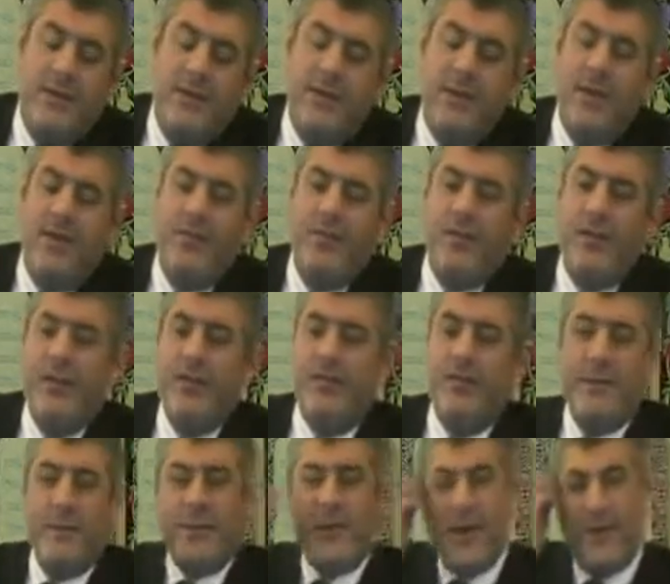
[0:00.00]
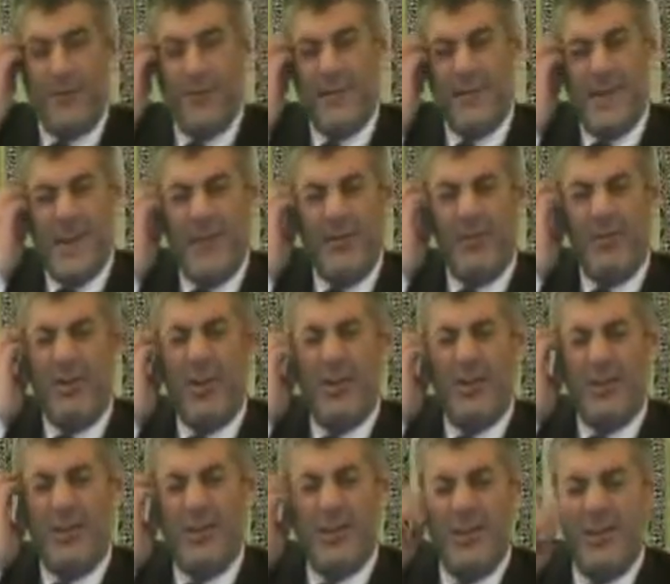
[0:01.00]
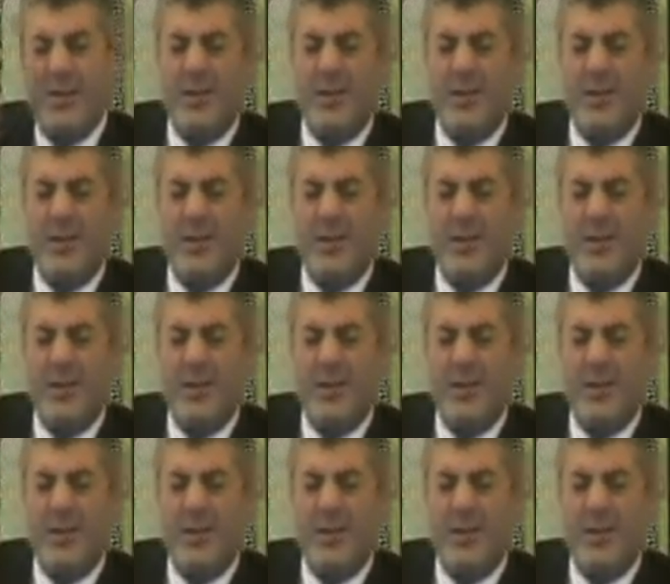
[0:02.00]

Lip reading: He doesn't give them enough attention.